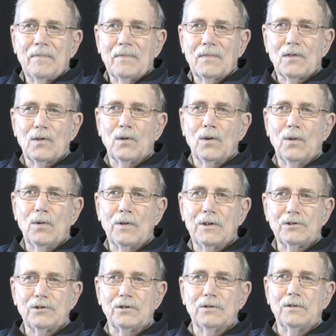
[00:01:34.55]
The whole
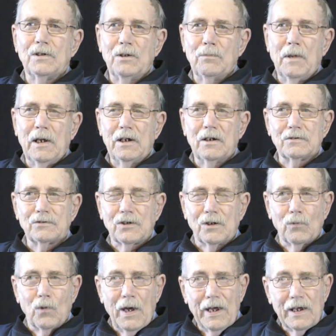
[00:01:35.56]
issue. He made us a
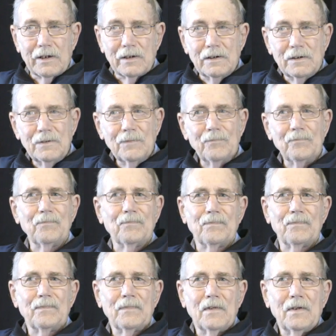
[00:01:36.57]
wagon,
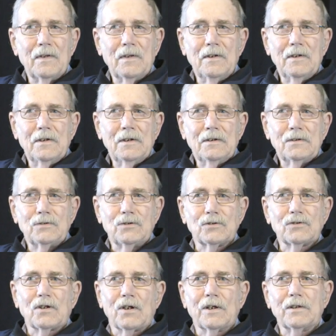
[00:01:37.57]

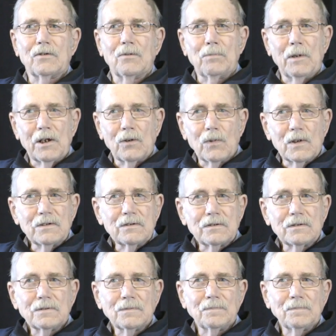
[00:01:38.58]
just like the big ones,